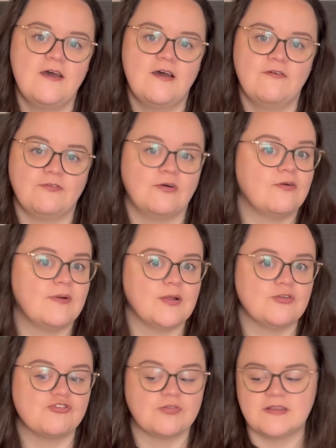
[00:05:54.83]
for
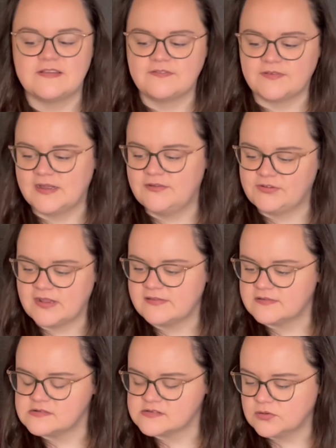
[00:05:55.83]
around 25 days
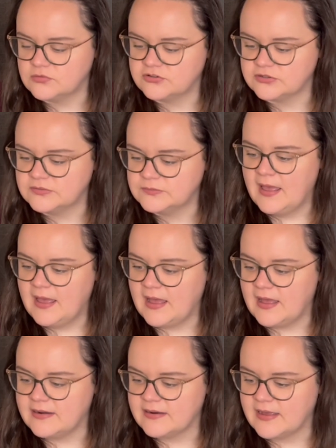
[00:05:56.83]
in total,
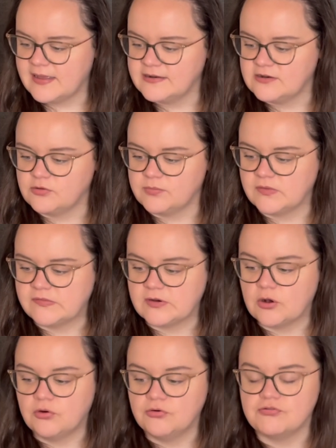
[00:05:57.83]
and I ended up using
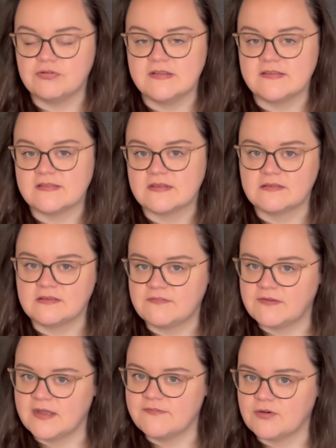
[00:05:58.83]

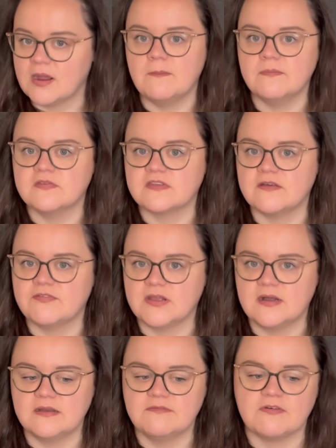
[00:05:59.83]
165 grams of
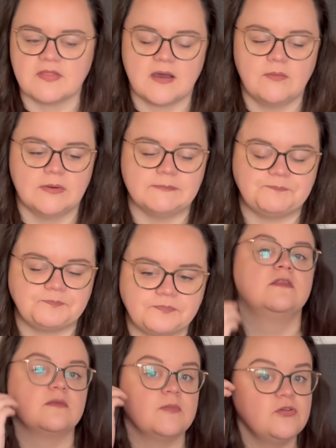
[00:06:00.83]
yarn for that one.
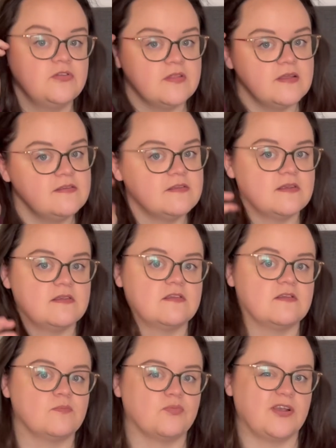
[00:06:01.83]
So most of this is
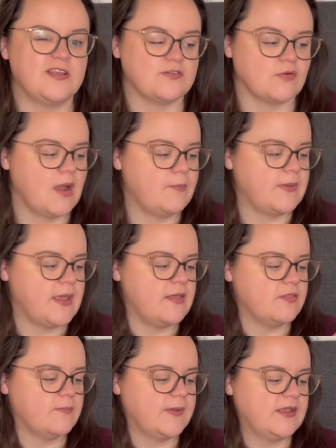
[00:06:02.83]
pretty scrappy.
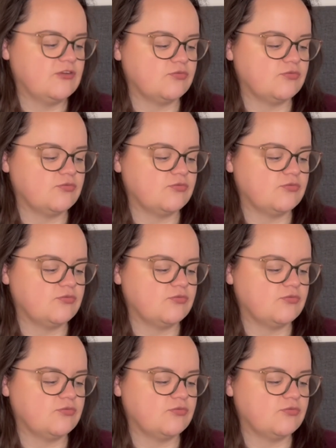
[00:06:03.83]
The beige